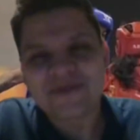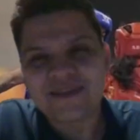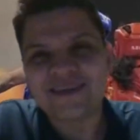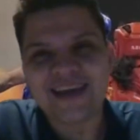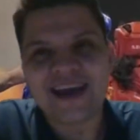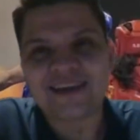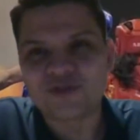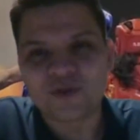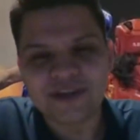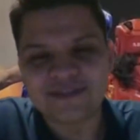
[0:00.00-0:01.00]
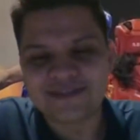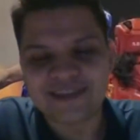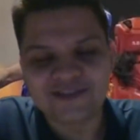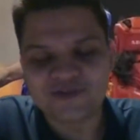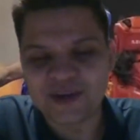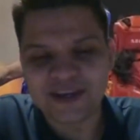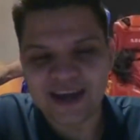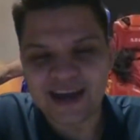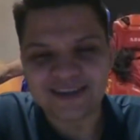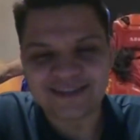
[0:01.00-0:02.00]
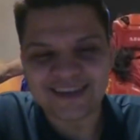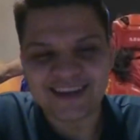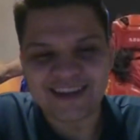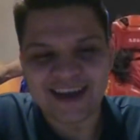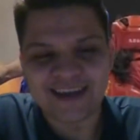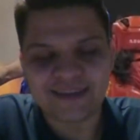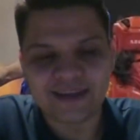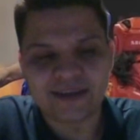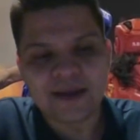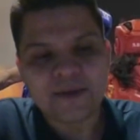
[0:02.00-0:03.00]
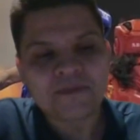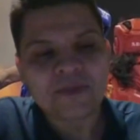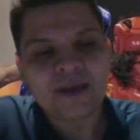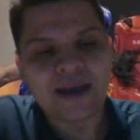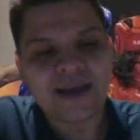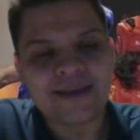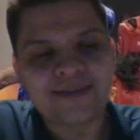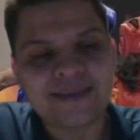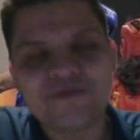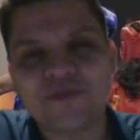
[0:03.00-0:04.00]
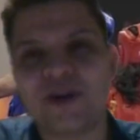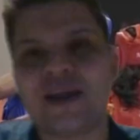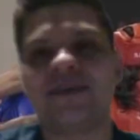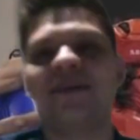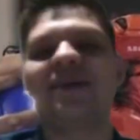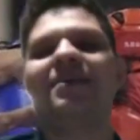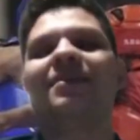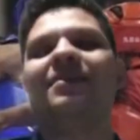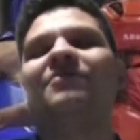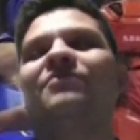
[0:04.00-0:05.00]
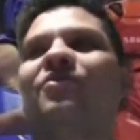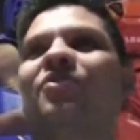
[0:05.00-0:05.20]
yeah. So he's really nice, and I think for like for the